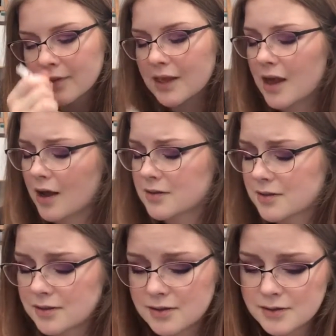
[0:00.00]
Yeah,
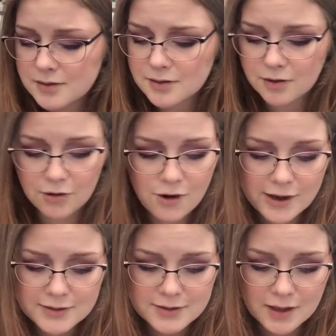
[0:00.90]
this is a
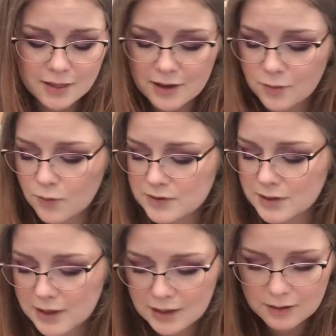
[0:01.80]
great scent. Like, once
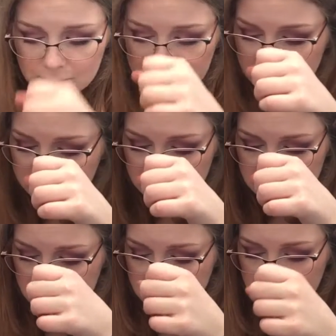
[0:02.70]
again, I would give
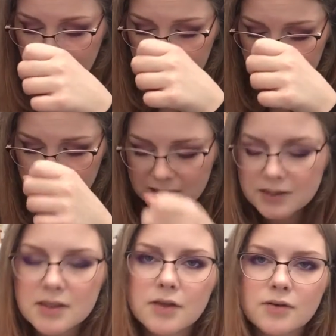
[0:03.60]
this to, like,
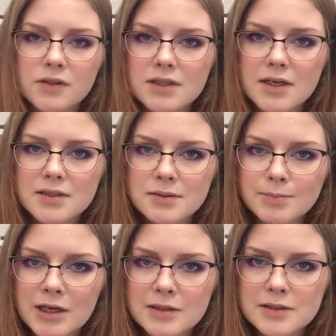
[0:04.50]
it's a
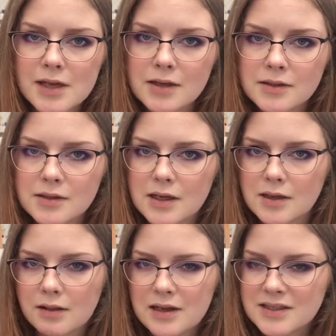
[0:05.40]
unisex scent
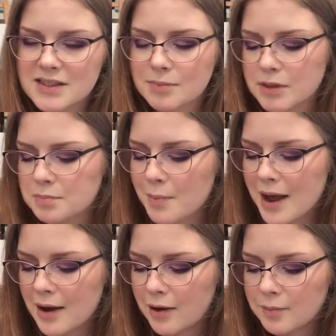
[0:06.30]
that leans a bit
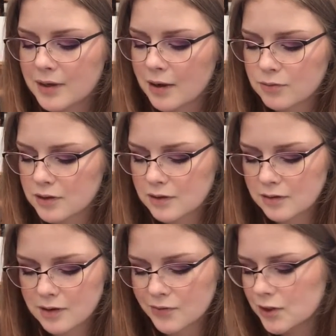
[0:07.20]
male, but I would
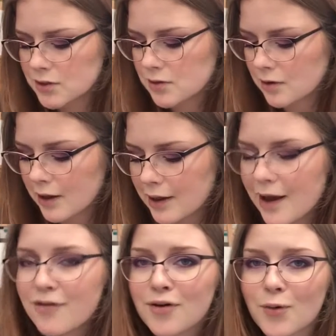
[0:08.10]
give this to like
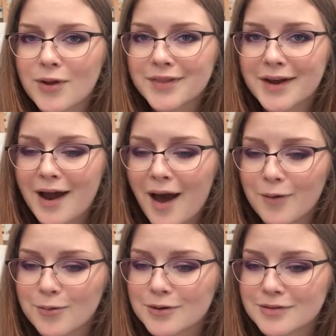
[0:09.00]
everyone that I
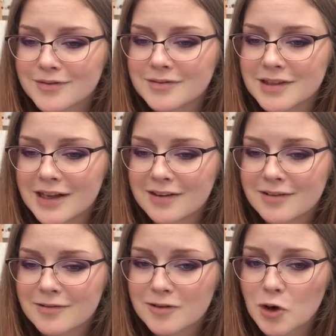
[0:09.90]
would like
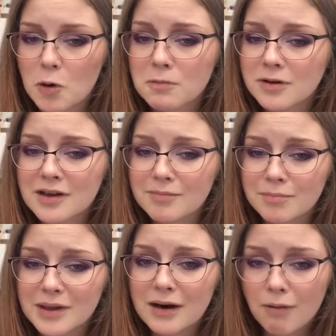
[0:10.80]
normally
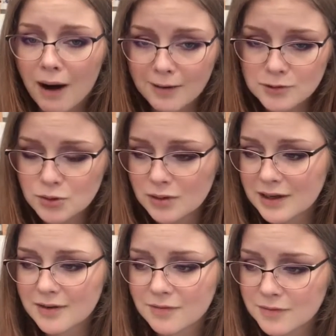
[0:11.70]
be around. So
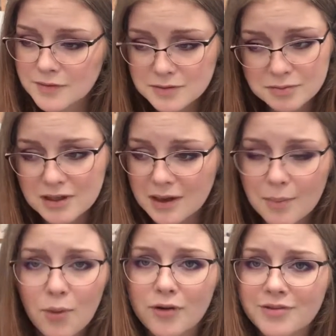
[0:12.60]
like, if
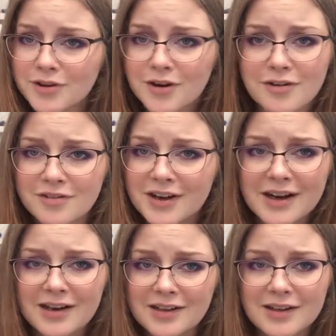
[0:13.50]
like boyfriend,
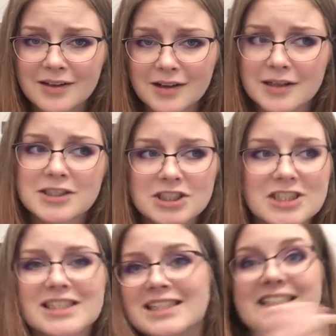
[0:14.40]
girlfriend, anything, like,
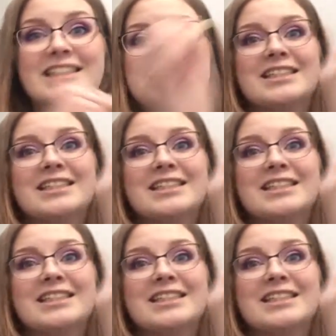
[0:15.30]
just like,